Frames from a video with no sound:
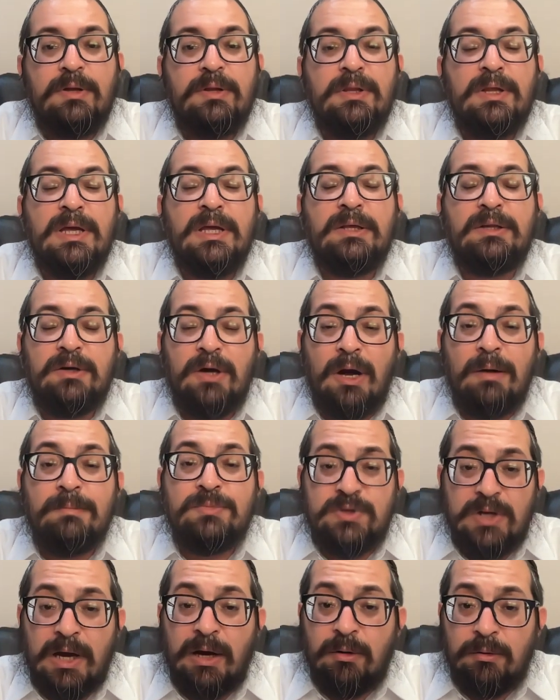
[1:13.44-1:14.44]
It comes
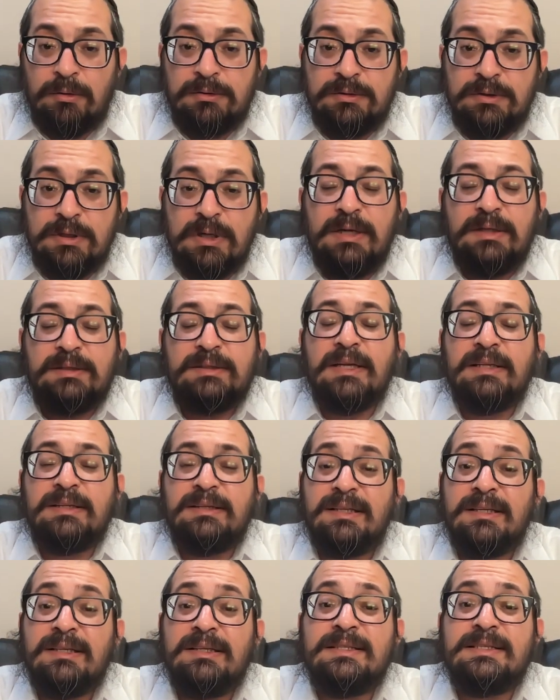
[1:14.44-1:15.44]
out that
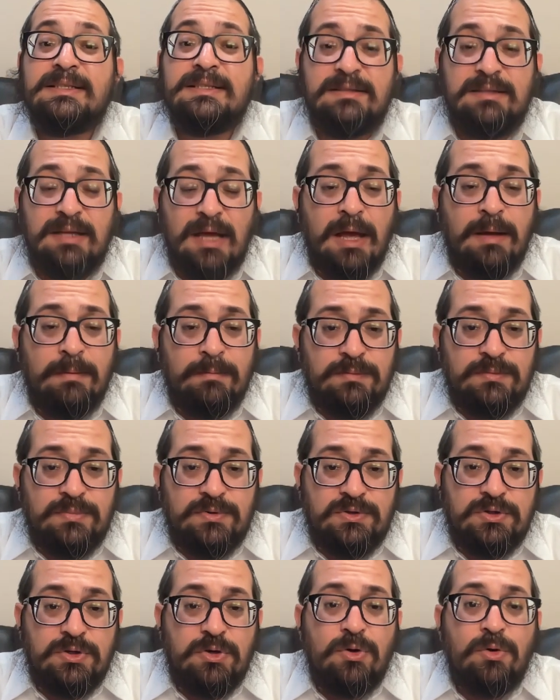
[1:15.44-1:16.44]
these
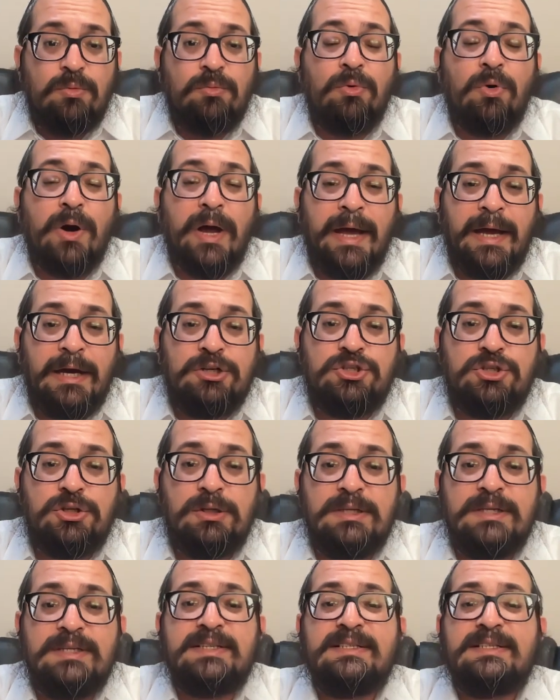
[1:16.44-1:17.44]
stems were
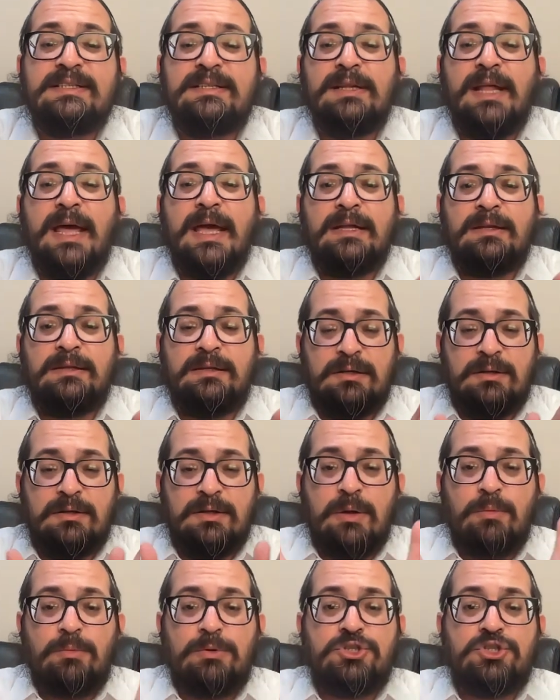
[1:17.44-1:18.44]
actually slanted. They
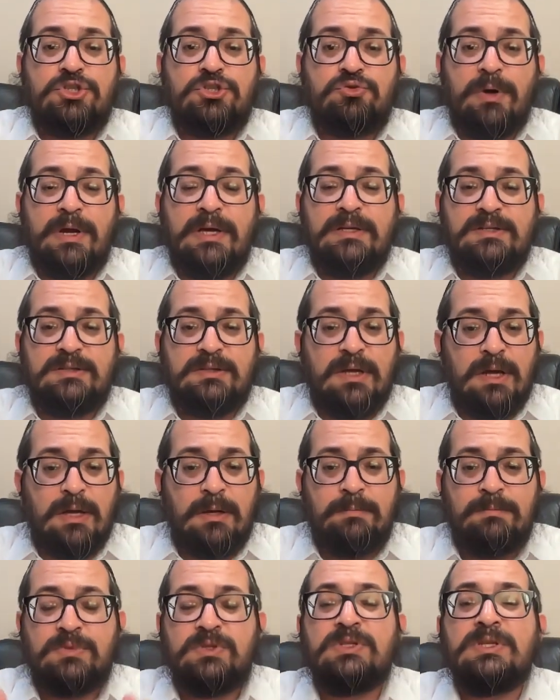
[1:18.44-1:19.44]
were straight
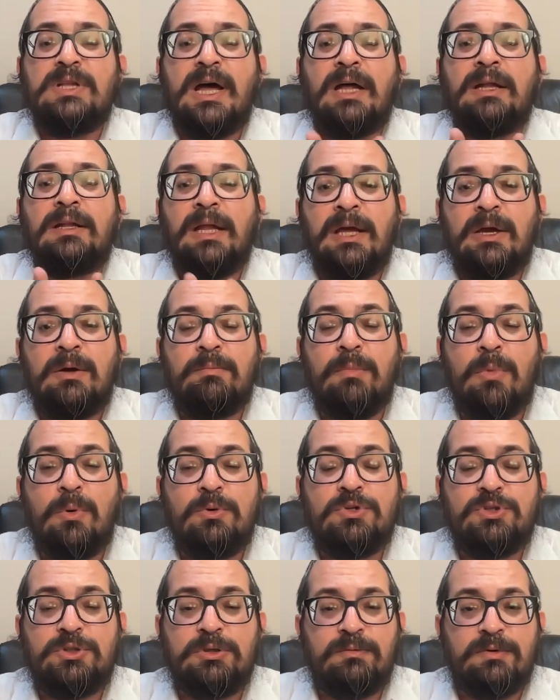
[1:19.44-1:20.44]
stems, not like
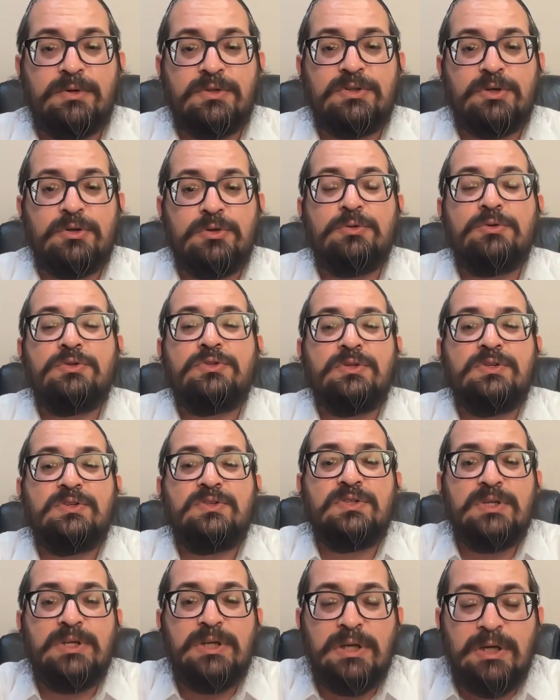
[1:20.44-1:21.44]
most of us are used to
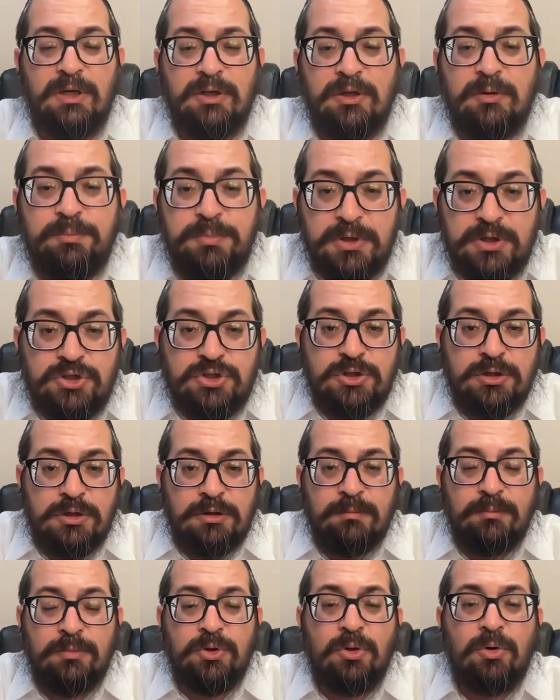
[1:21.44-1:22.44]
seeing a depiction of the
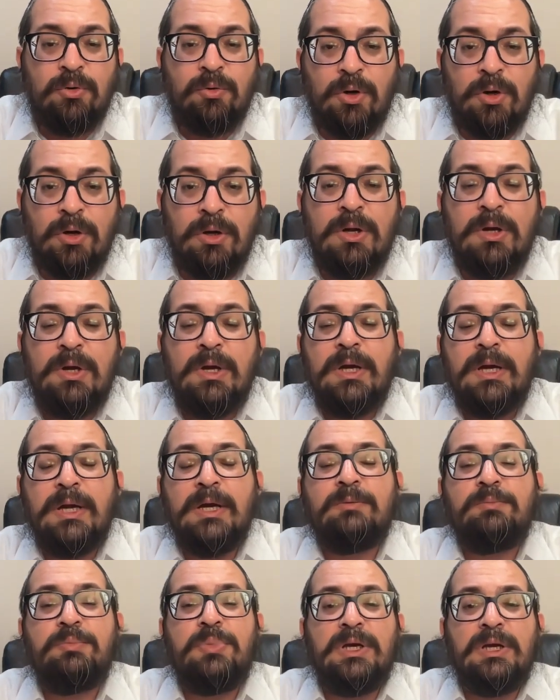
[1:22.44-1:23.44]
menorah,
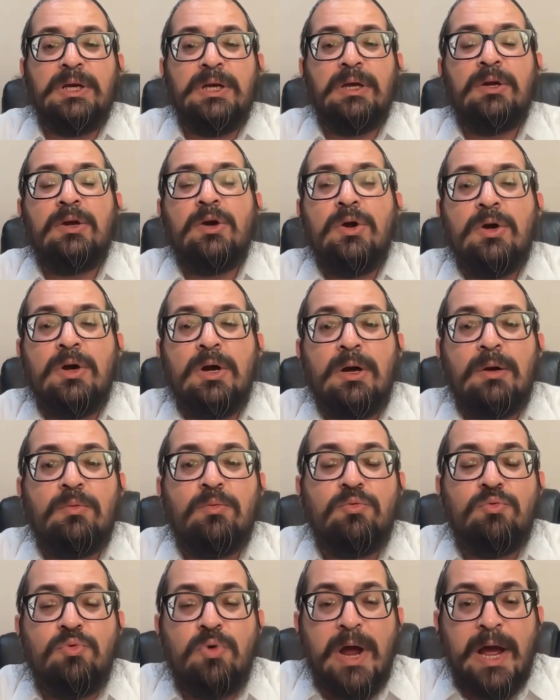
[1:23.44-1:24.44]
it being
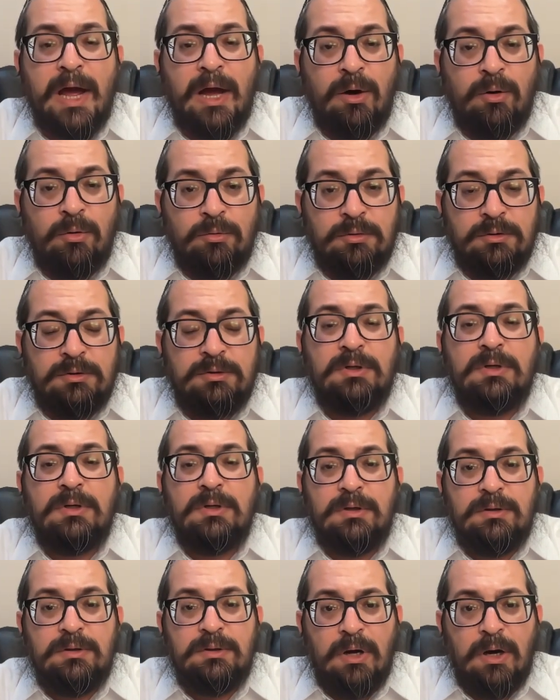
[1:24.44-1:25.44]
round
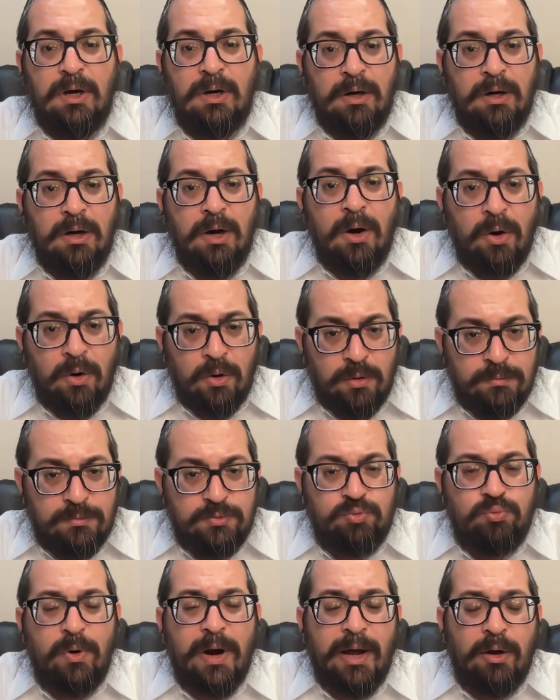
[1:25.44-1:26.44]
arms,
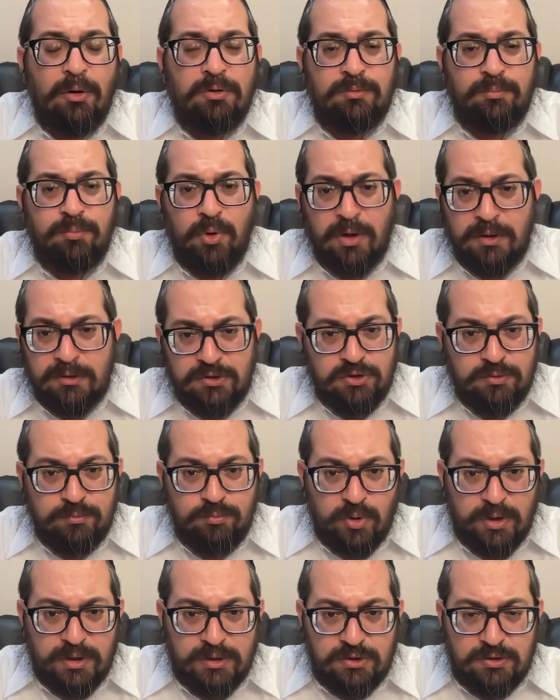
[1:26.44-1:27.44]
round
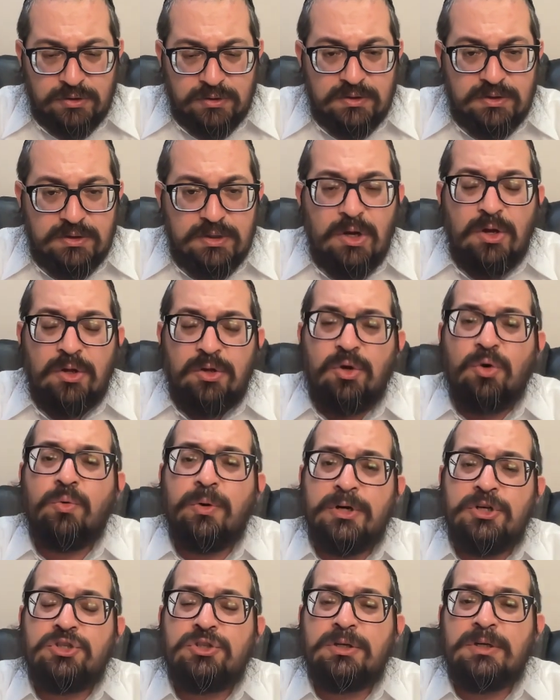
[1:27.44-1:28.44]
branches. The
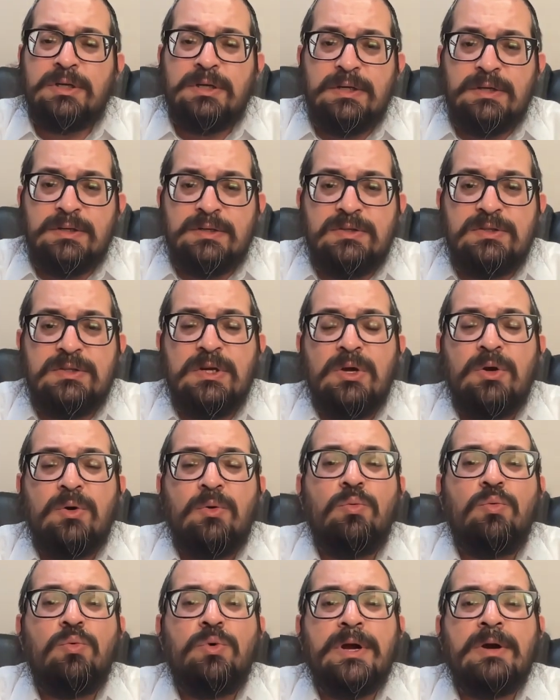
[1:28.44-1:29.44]
question is,
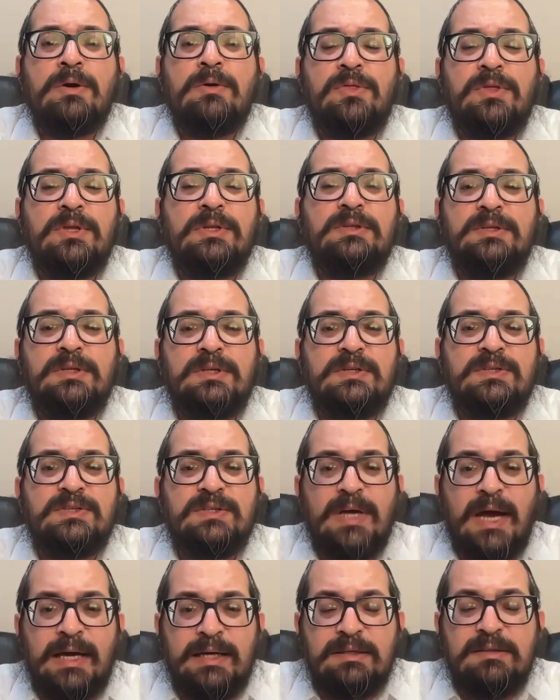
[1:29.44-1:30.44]
where did this
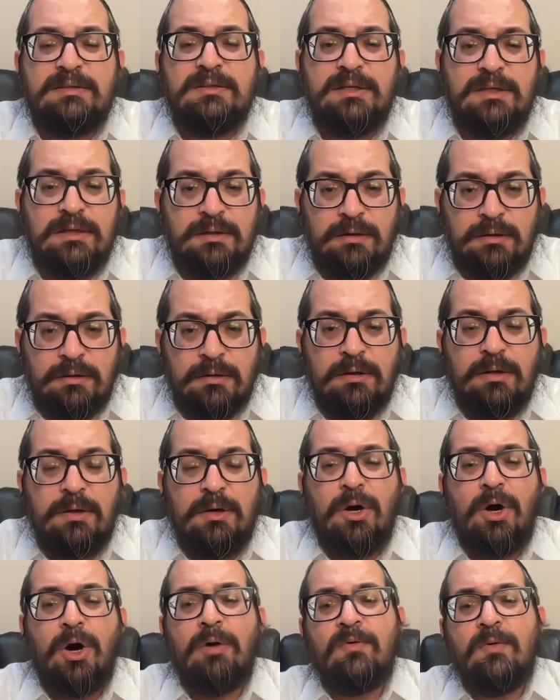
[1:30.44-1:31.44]
idea
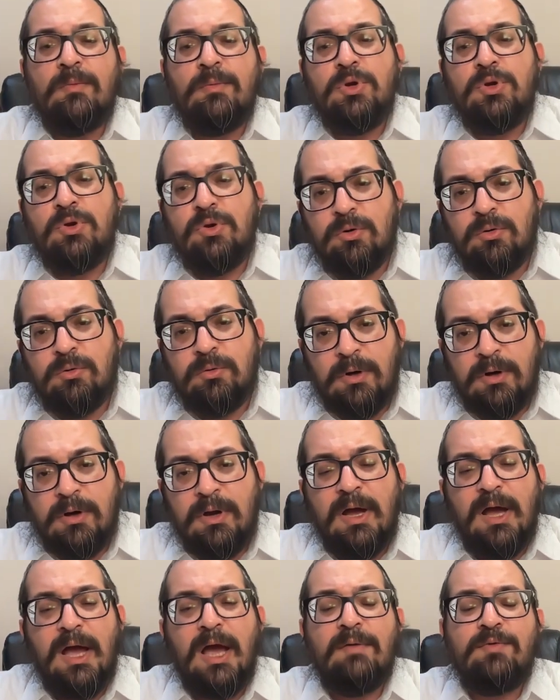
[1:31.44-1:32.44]
of a menorah
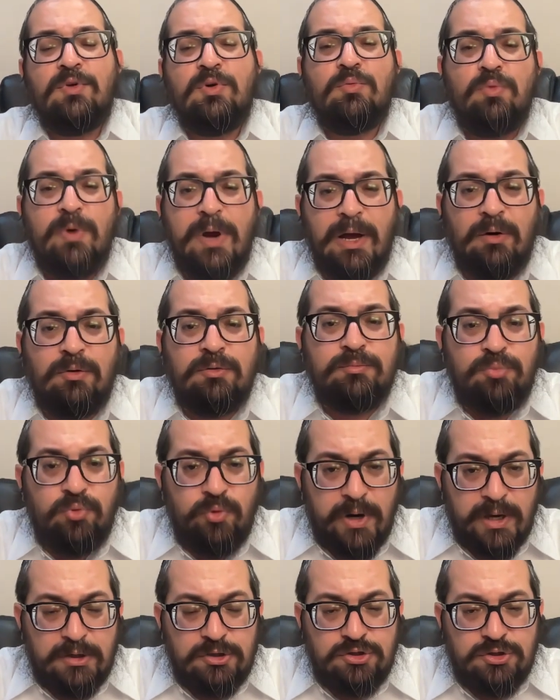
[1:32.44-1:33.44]
having round
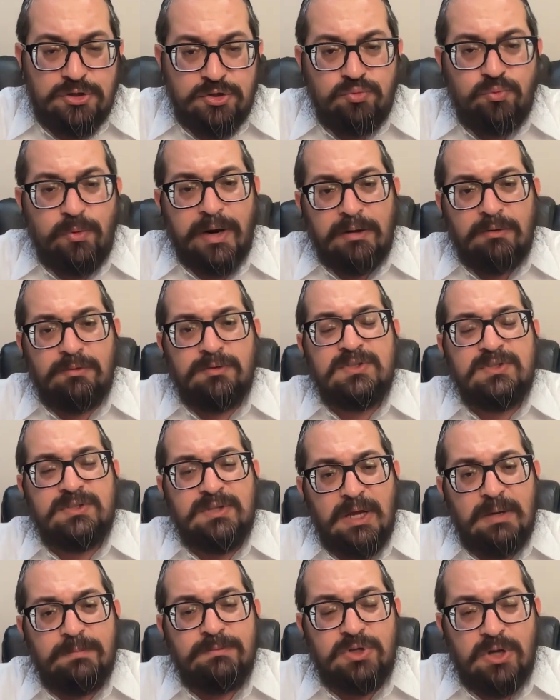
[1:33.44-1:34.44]
branches, round
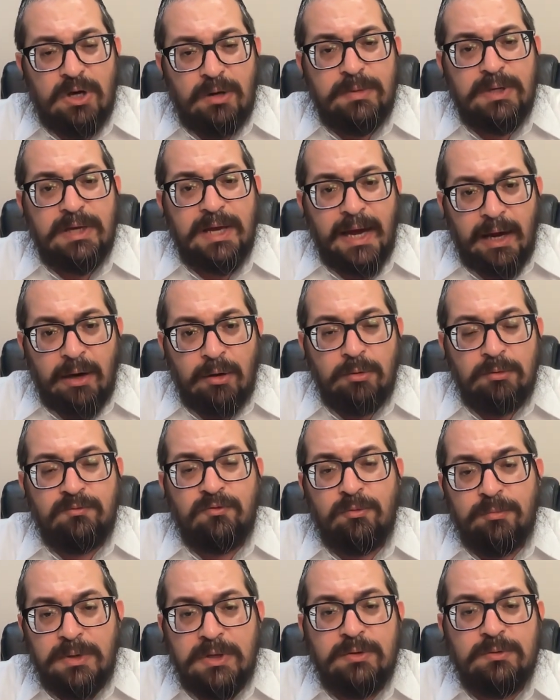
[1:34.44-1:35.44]
stems coming out
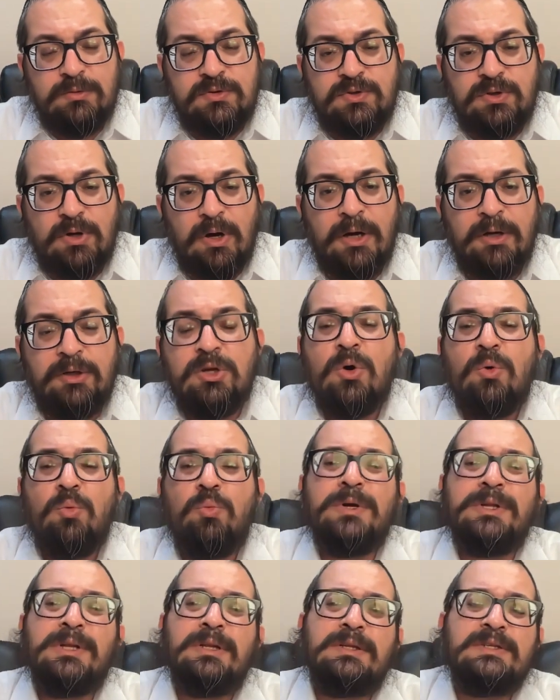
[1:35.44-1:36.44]
from either side,
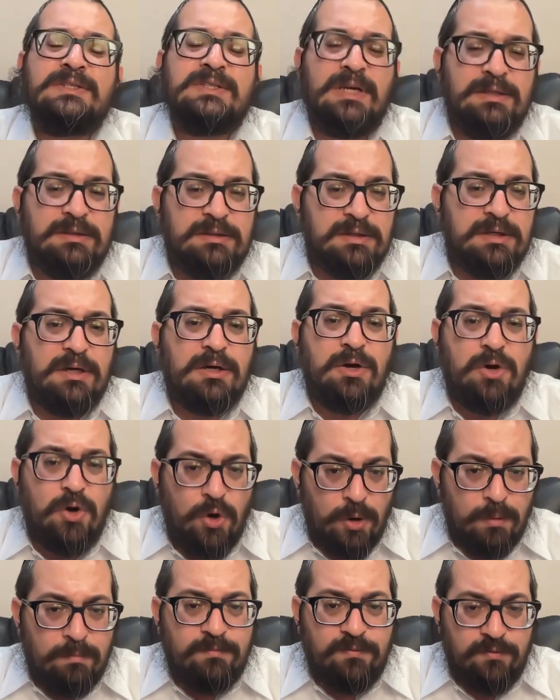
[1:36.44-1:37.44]
where did this idea
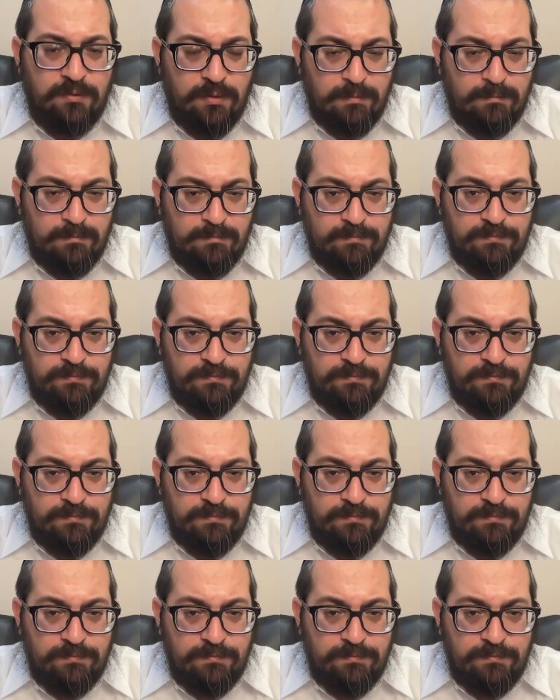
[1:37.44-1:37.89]
come from?